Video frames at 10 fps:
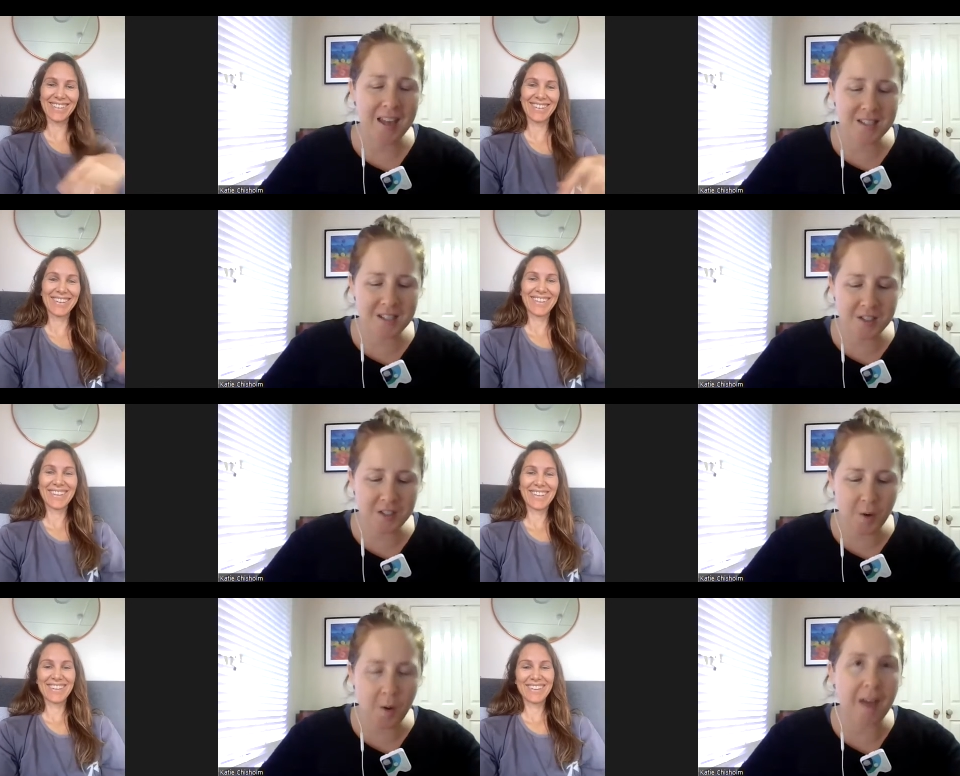Speaker 1: and
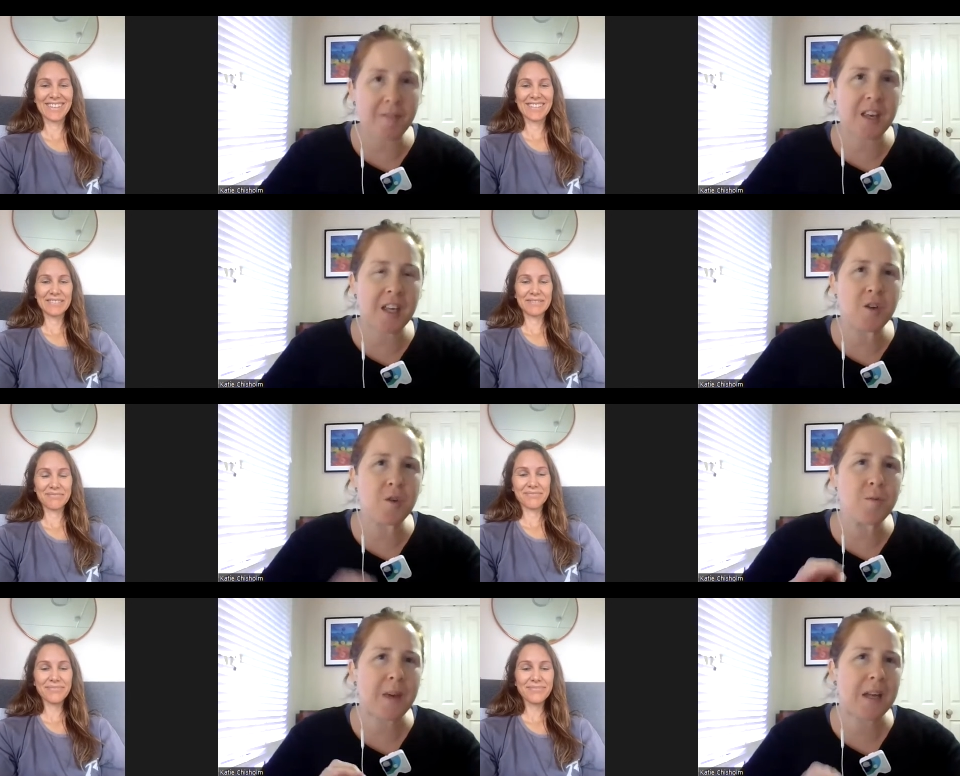so have can
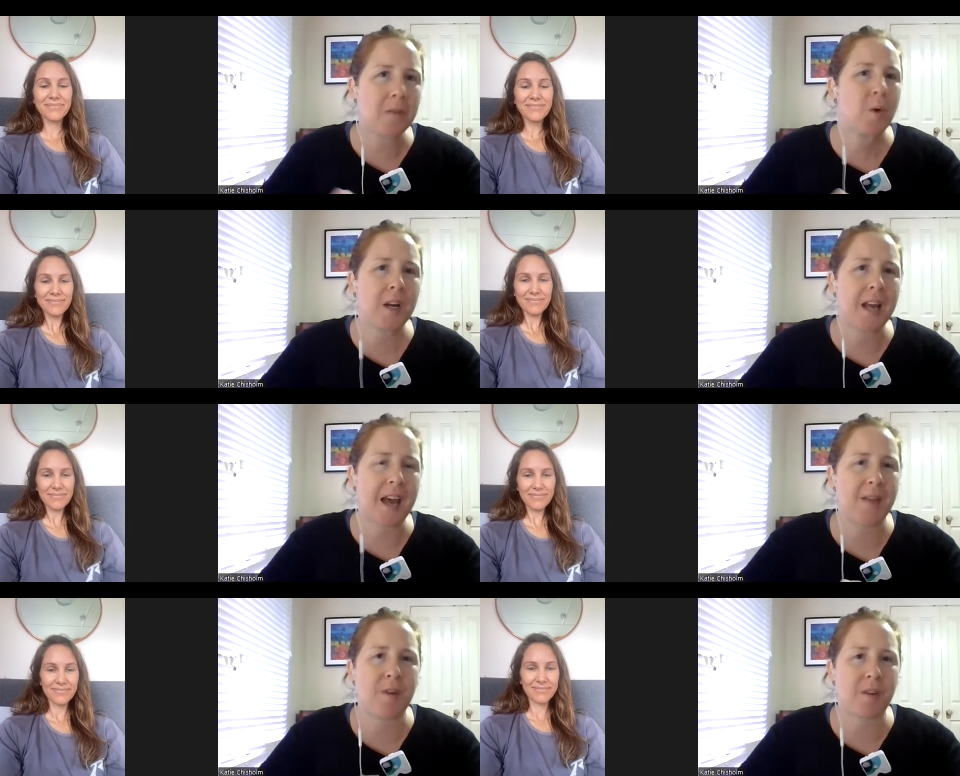you pinpoint
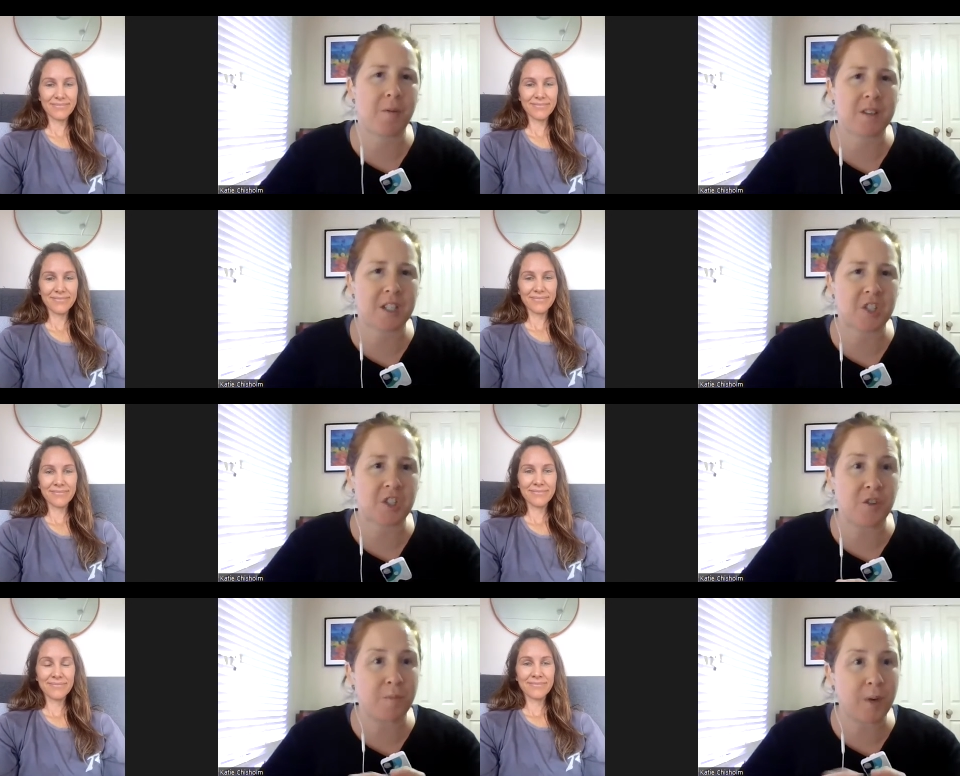a breathwork session
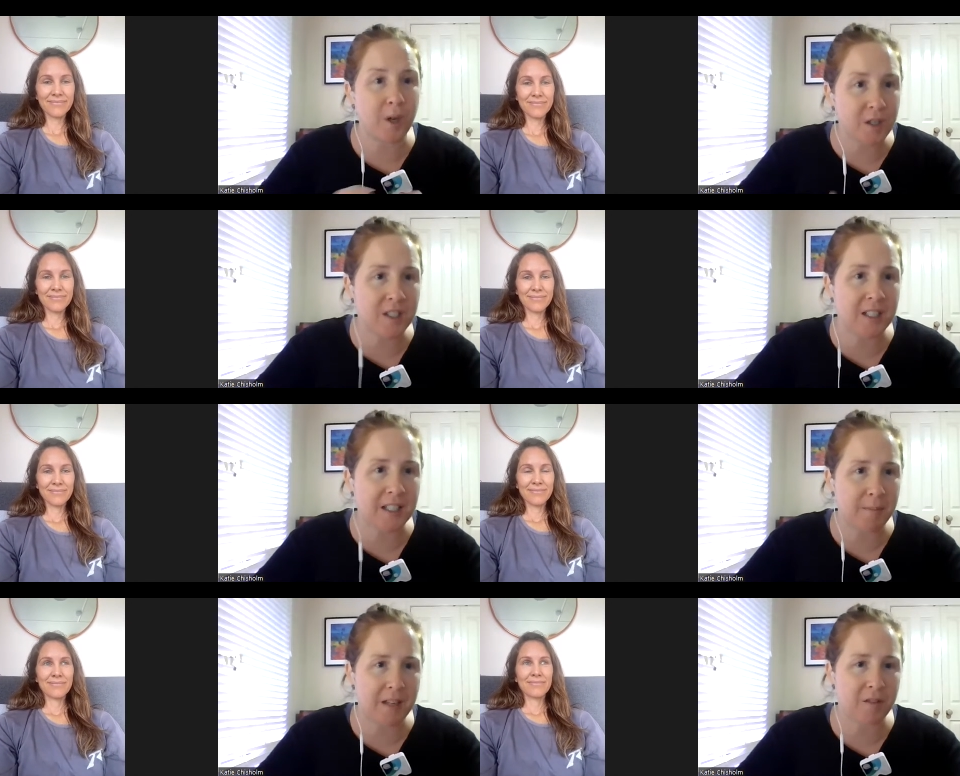you've personally
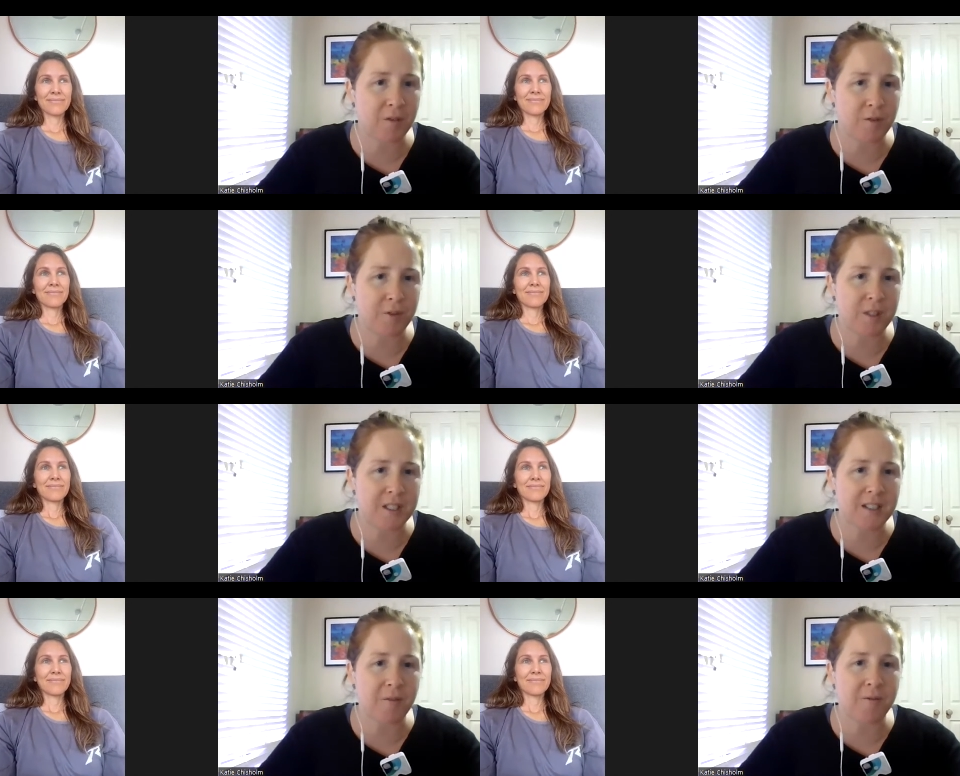been through for
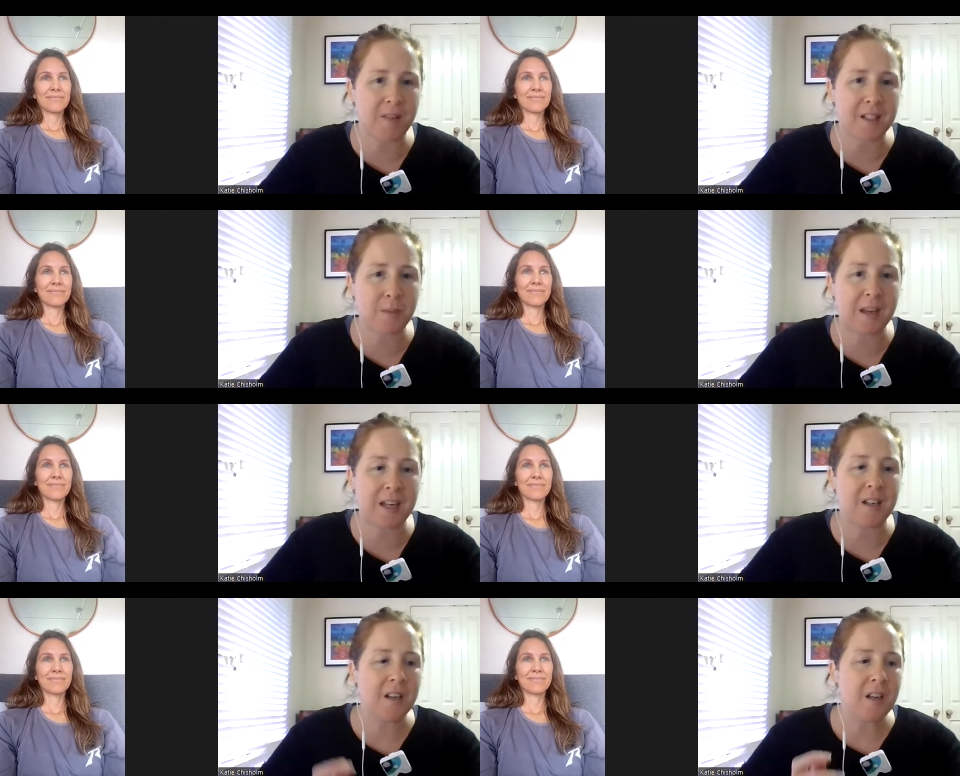yourself that's
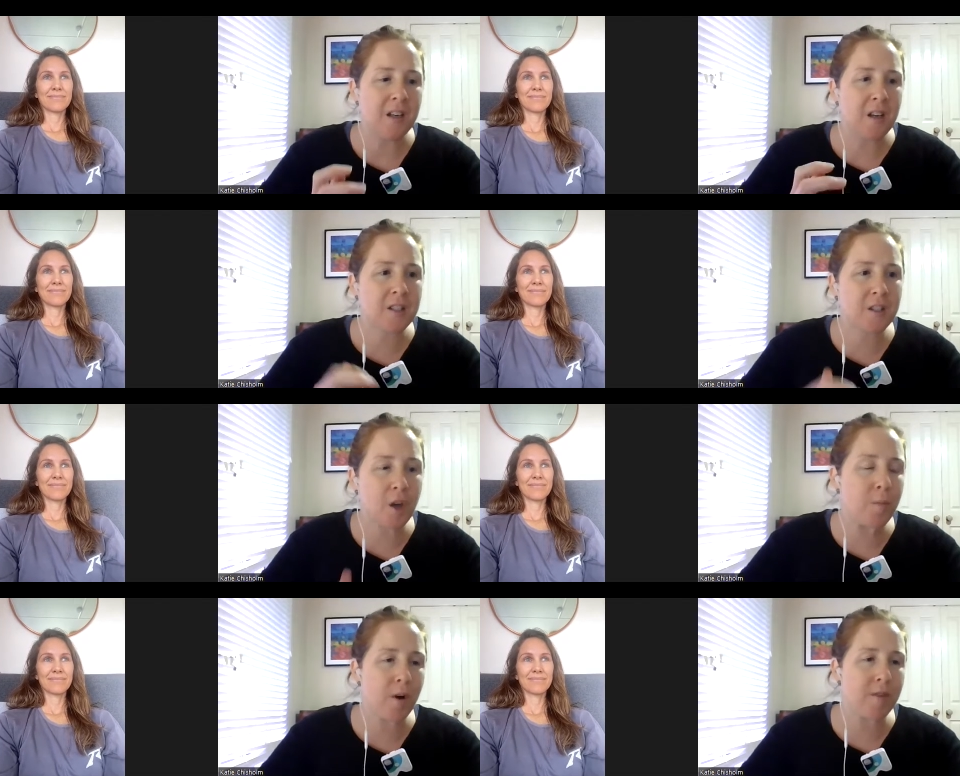been
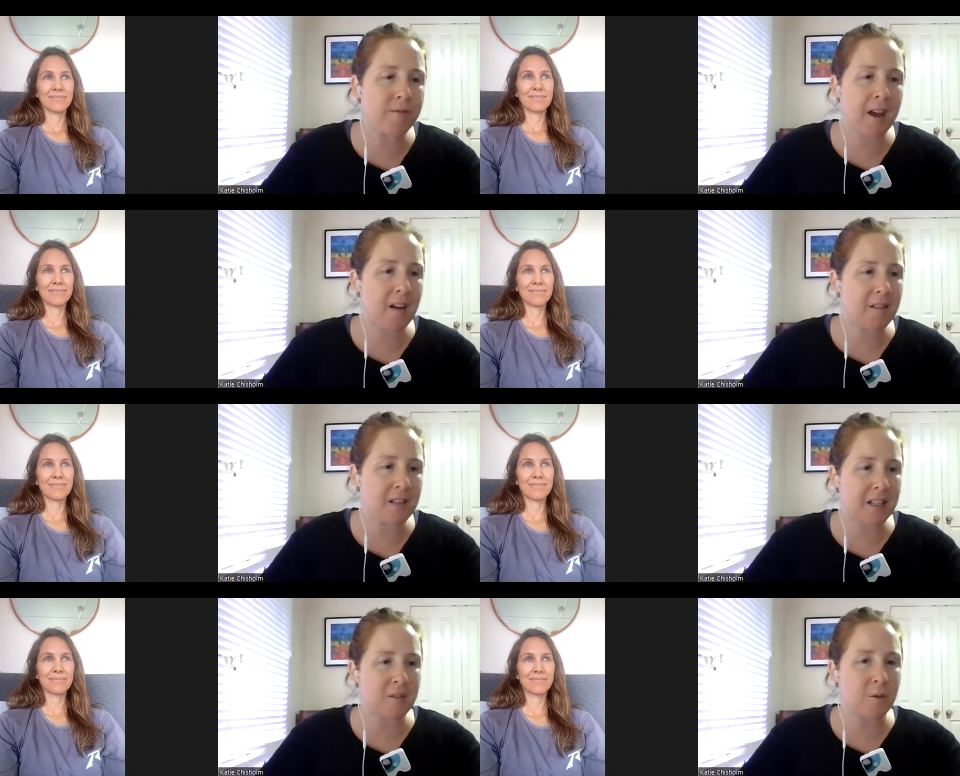so profound
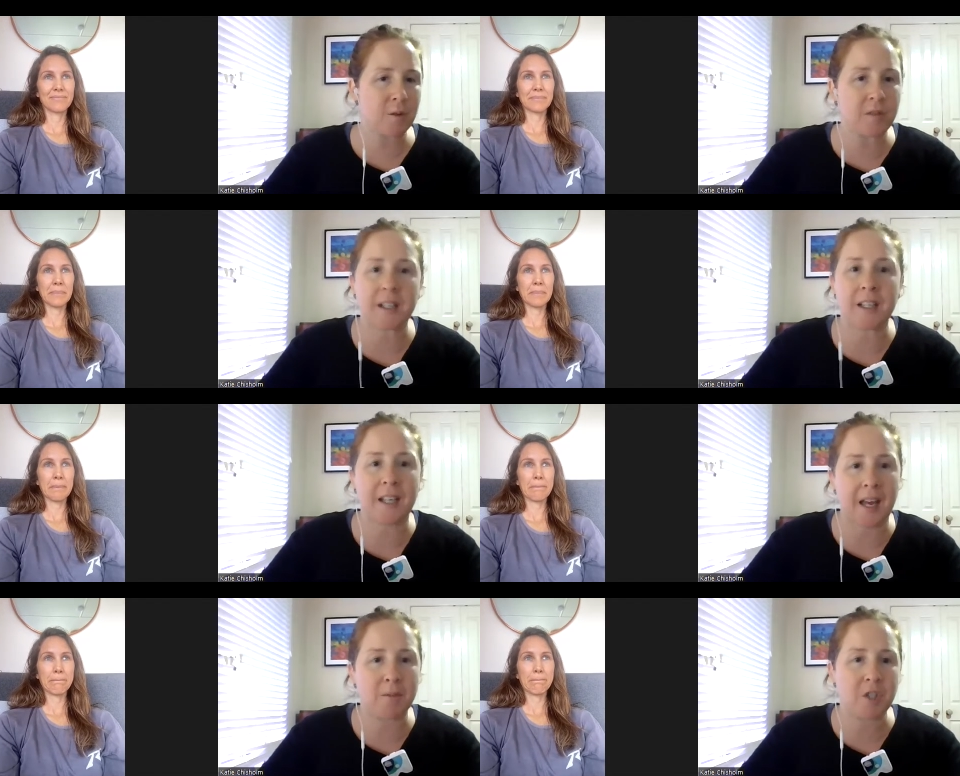and sort of like a
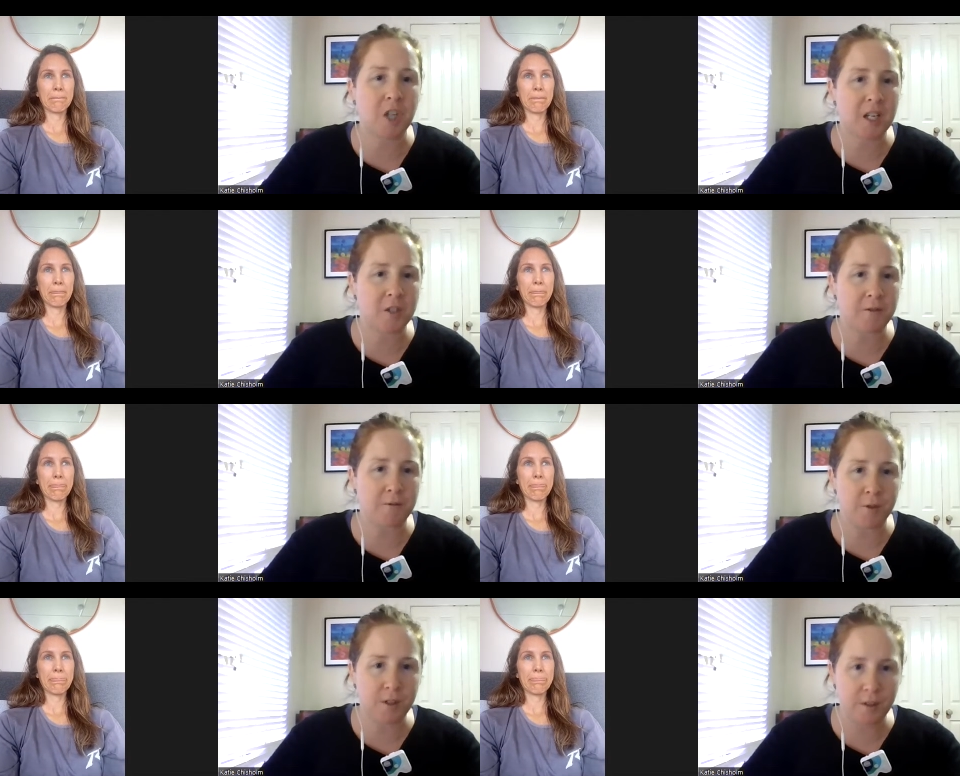game changer
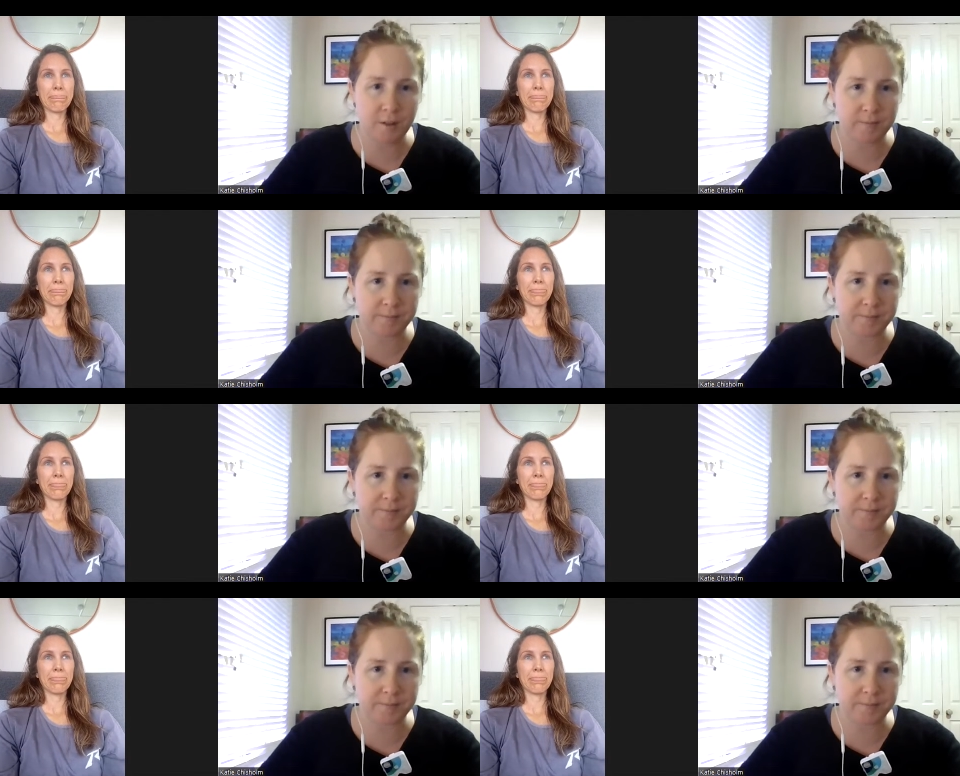for you?